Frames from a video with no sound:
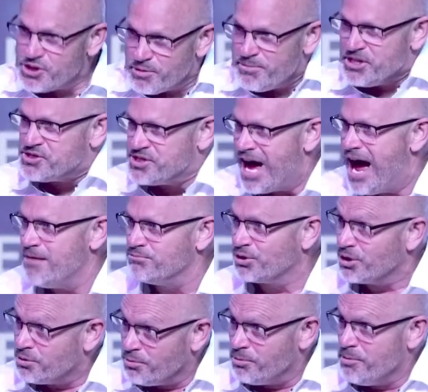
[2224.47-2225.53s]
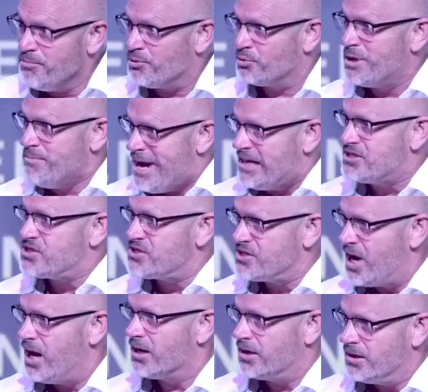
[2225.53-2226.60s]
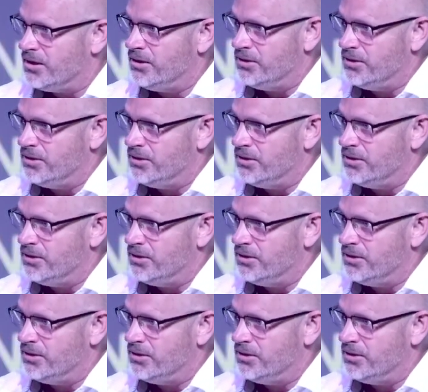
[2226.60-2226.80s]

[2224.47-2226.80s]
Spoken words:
still be somber, and remain stuck.